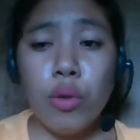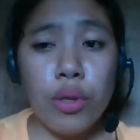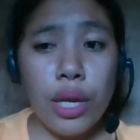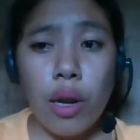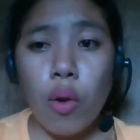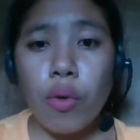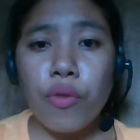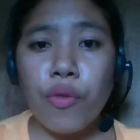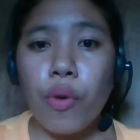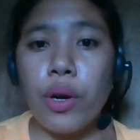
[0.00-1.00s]
they look
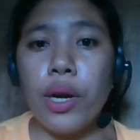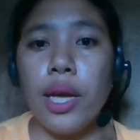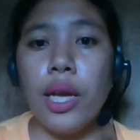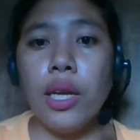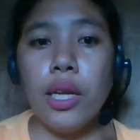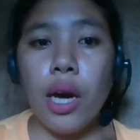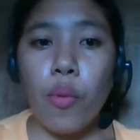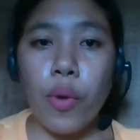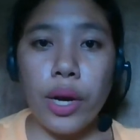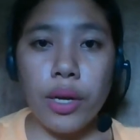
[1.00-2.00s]
for in the
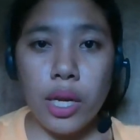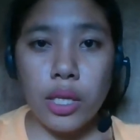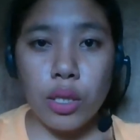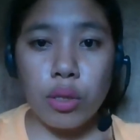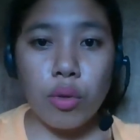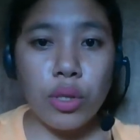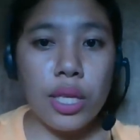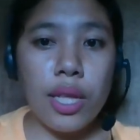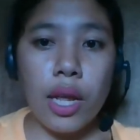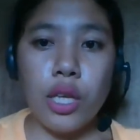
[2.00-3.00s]
awareness,
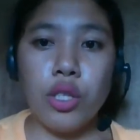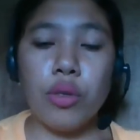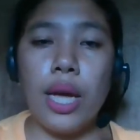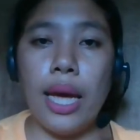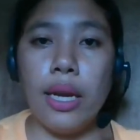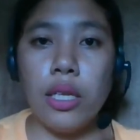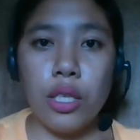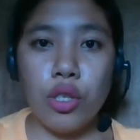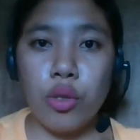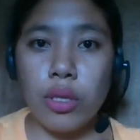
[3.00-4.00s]
consideration, and
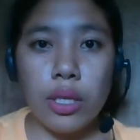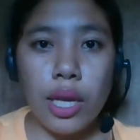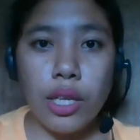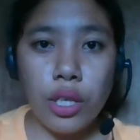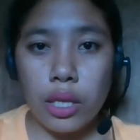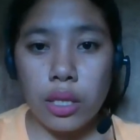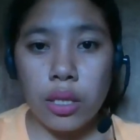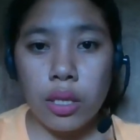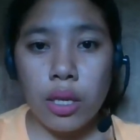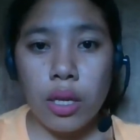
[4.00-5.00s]
decision stages?
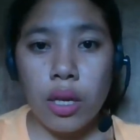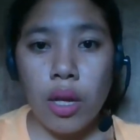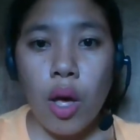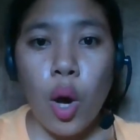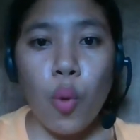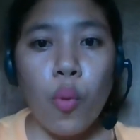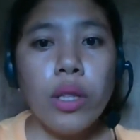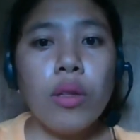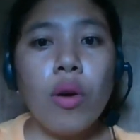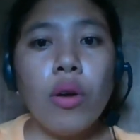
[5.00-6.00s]
What
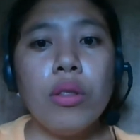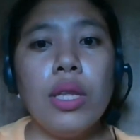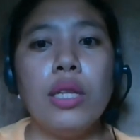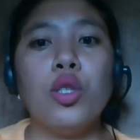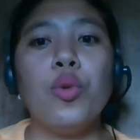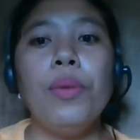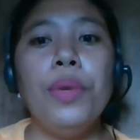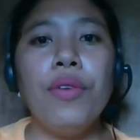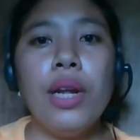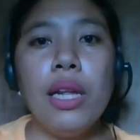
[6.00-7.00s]
contents will
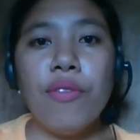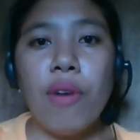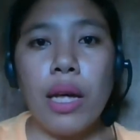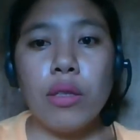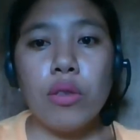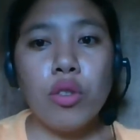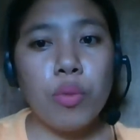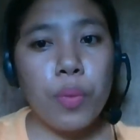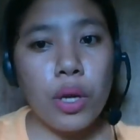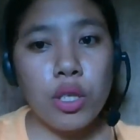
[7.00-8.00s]
be relevant to
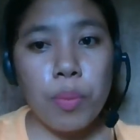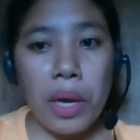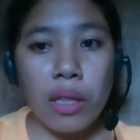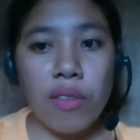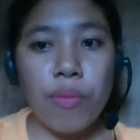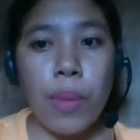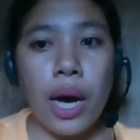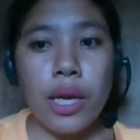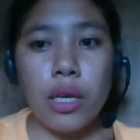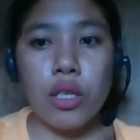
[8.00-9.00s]
prospective
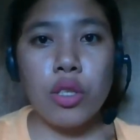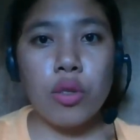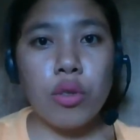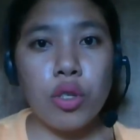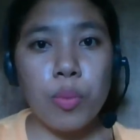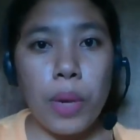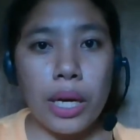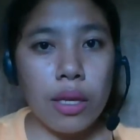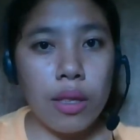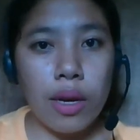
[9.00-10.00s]
buyers to
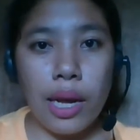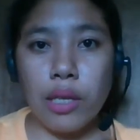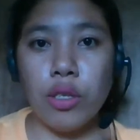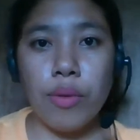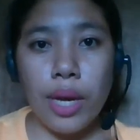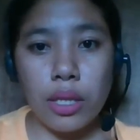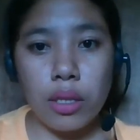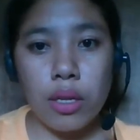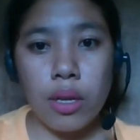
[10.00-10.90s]
spark their interest?